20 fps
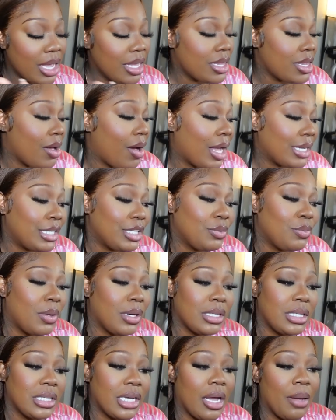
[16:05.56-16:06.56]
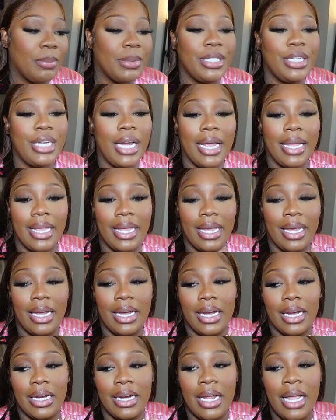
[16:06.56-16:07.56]
so I just wanted to come and check
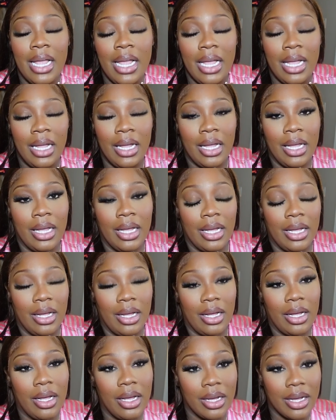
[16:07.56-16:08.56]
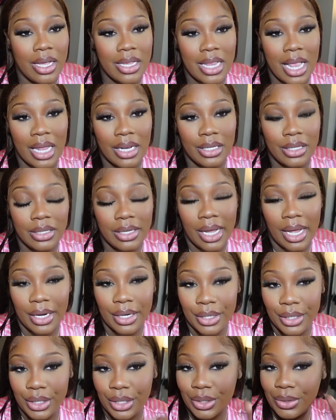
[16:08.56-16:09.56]
in because I look
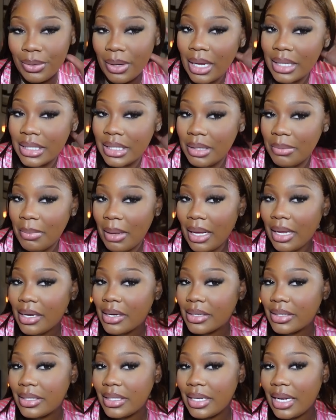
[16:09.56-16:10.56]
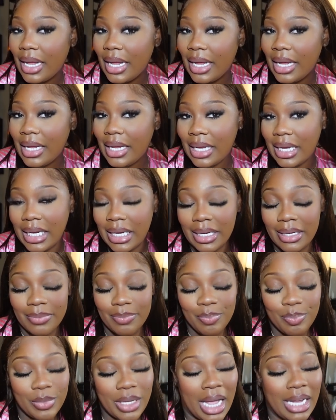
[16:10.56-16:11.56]
kind of cute. I did my hair today and
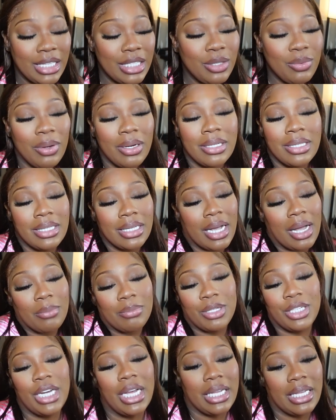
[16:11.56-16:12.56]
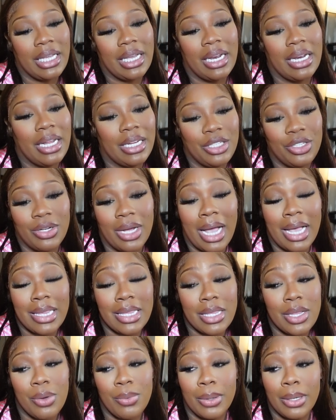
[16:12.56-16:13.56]
I just wanted to come check in, let you
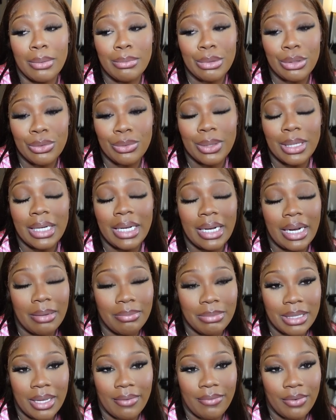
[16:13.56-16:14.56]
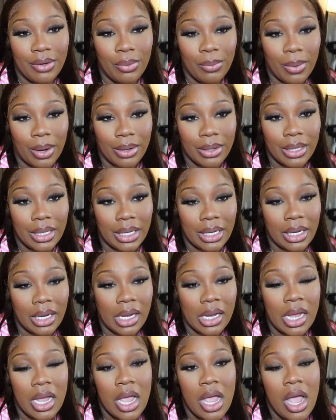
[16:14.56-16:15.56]
guys know what I'm doing, and I'm definitely
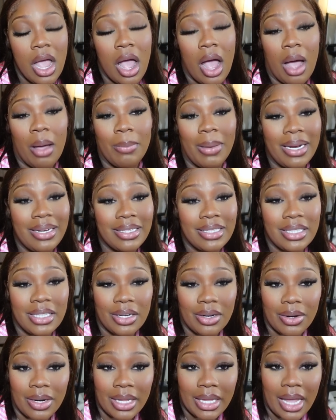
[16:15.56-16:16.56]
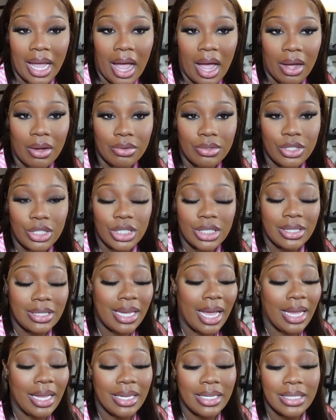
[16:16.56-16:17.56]
working. I'm about to sit on the couch,
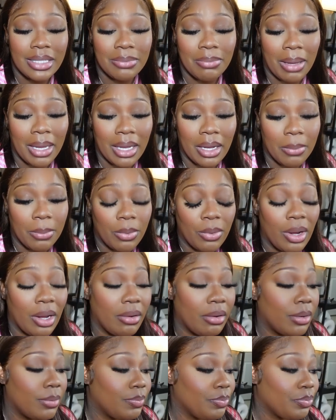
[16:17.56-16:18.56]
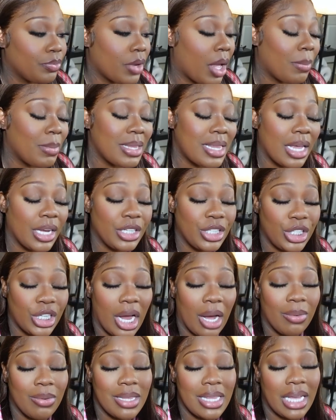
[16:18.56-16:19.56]
take this makeup, well, I'm going to take a
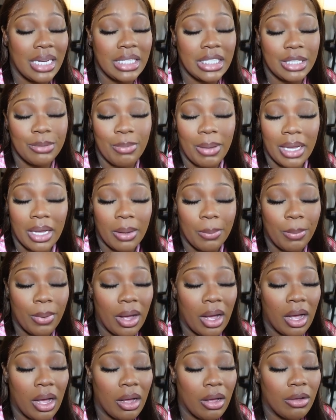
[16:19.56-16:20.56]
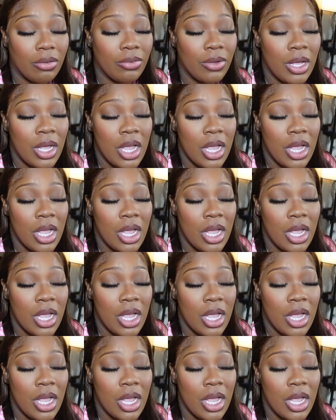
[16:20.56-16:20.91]
shower, take this makeup off,